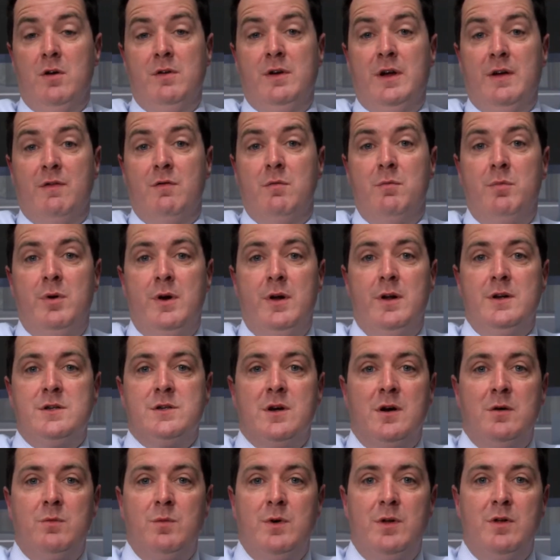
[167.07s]
given period of
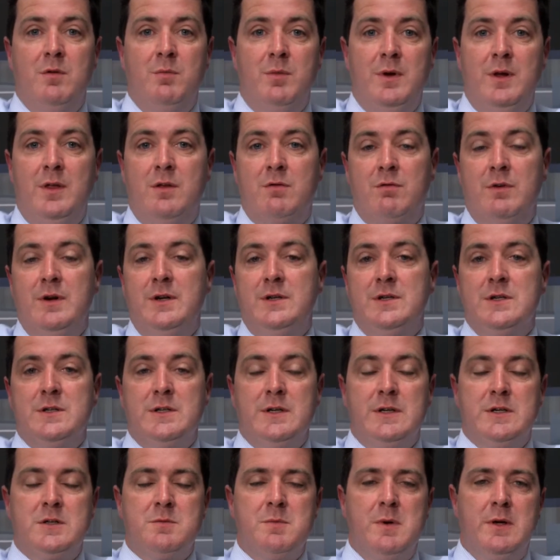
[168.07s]
time, whether it be 3 to
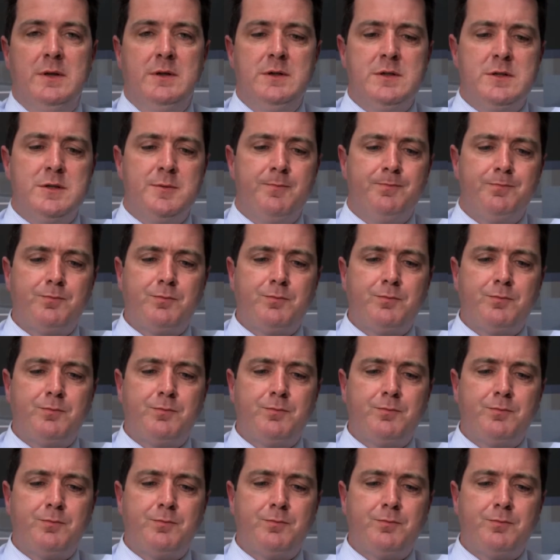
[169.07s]
6 months.